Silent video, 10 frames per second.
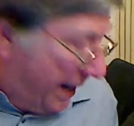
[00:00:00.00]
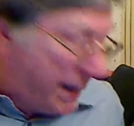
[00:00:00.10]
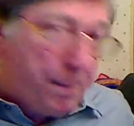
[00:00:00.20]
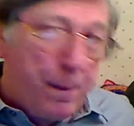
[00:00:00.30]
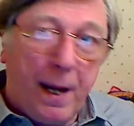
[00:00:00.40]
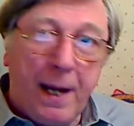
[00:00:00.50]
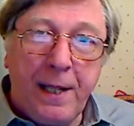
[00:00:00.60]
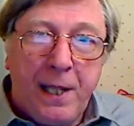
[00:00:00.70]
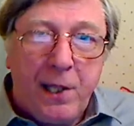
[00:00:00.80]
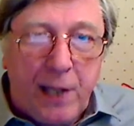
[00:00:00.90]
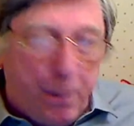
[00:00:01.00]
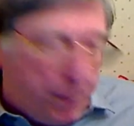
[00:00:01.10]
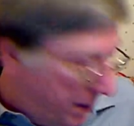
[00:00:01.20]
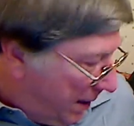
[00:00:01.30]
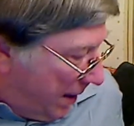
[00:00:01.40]
either buy these
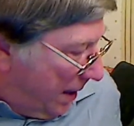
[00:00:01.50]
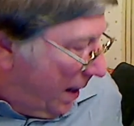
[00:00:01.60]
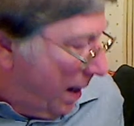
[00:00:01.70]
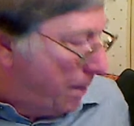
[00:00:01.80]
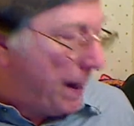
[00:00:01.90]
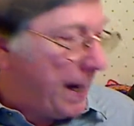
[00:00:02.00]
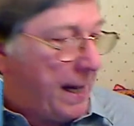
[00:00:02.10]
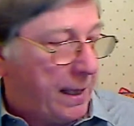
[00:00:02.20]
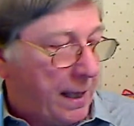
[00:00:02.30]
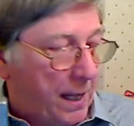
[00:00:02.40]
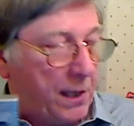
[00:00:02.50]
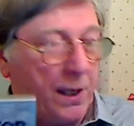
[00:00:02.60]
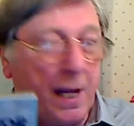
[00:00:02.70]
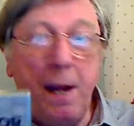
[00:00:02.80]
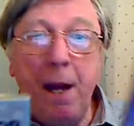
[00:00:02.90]
separate or buy it
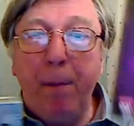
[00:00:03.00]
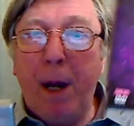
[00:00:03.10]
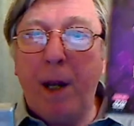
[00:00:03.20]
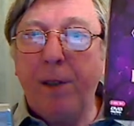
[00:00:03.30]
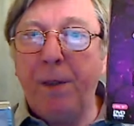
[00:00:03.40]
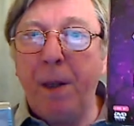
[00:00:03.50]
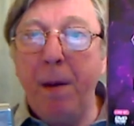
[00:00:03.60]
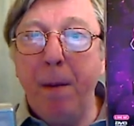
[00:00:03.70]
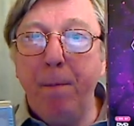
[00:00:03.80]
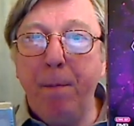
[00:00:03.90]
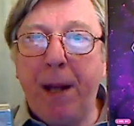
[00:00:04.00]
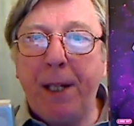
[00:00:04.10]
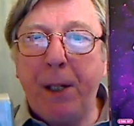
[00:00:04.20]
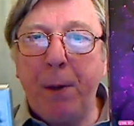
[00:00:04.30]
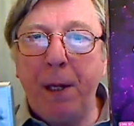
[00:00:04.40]
as part of the
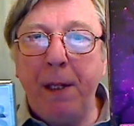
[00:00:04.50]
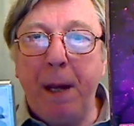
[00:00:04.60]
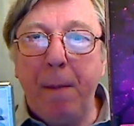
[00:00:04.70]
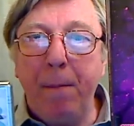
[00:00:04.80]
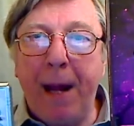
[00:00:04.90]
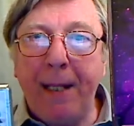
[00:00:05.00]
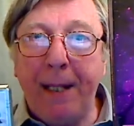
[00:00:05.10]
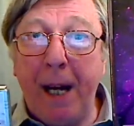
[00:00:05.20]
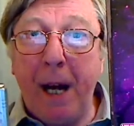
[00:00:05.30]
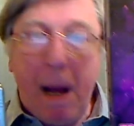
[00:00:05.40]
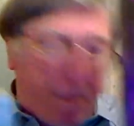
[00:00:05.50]
Mannequin Mania